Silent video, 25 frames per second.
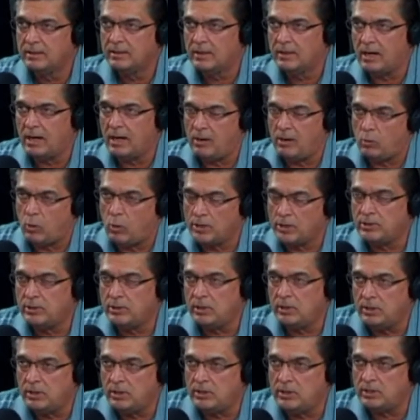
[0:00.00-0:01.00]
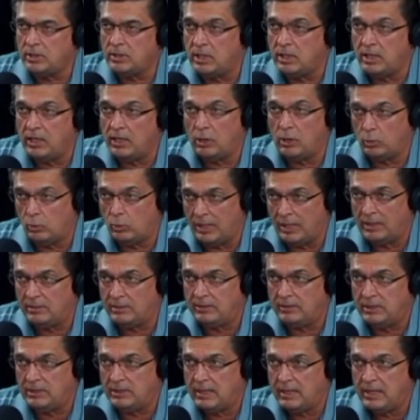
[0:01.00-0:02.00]
Washington, D.C.
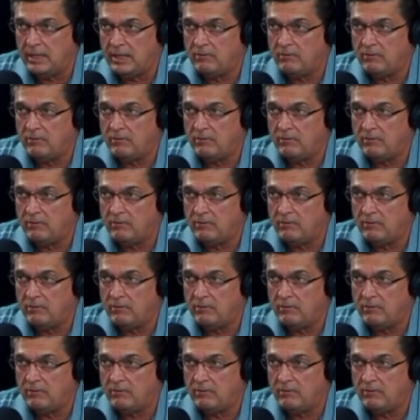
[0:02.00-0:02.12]
irrelevant.